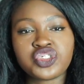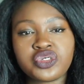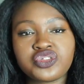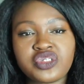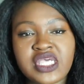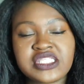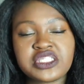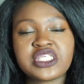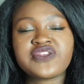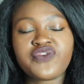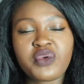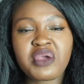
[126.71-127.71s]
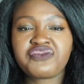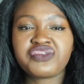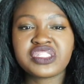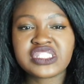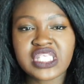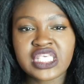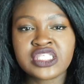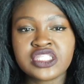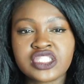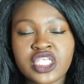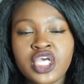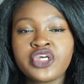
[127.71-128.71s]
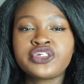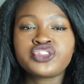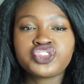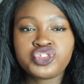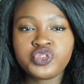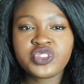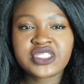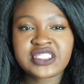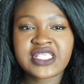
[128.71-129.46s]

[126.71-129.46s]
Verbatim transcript: shirt dress, just for reference, is true to